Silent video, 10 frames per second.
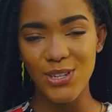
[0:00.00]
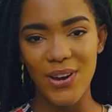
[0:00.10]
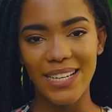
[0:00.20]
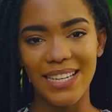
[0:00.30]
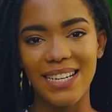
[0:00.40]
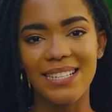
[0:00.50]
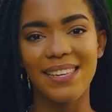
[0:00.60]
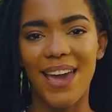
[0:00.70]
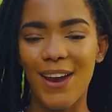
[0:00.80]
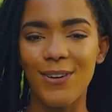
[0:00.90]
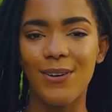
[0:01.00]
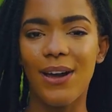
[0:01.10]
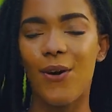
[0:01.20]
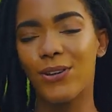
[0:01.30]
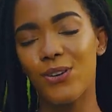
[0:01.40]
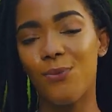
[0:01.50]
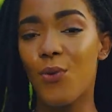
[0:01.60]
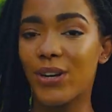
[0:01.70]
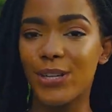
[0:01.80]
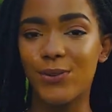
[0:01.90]
joining us here on your
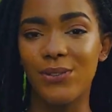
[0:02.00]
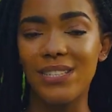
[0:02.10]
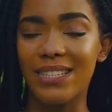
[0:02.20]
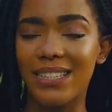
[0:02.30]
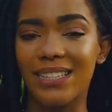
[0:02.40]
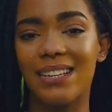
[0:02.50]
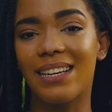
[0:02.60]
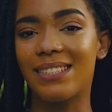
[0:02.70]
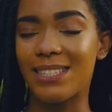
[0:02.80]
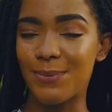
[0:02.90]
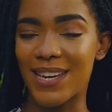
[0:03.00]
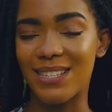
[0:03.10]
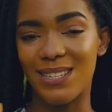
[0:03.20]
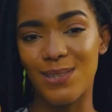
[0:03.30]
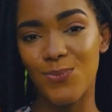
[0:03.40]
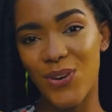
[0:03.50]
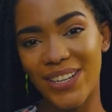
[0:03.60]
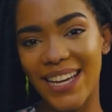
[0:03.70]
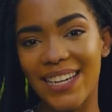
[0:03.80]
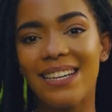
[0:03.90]
morning routine, DBS This
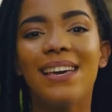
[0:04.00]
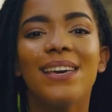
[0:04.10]
Morning.